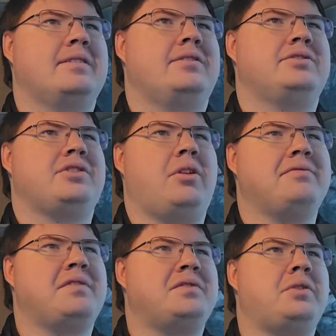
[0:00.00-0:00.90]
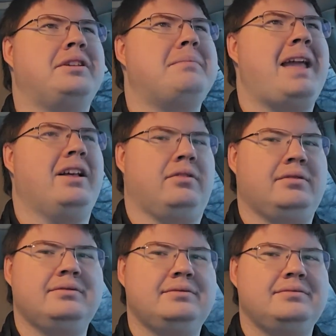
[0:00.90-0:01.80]
Just call it Vivaldi
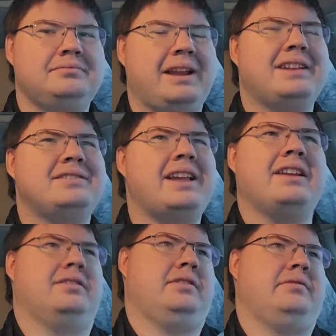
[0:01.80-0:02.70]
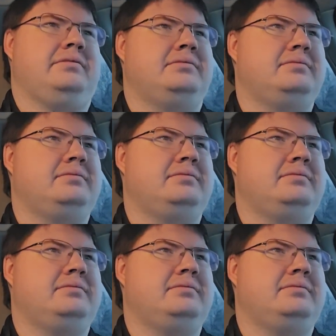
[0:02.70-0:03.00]
Mail. Make it standalone.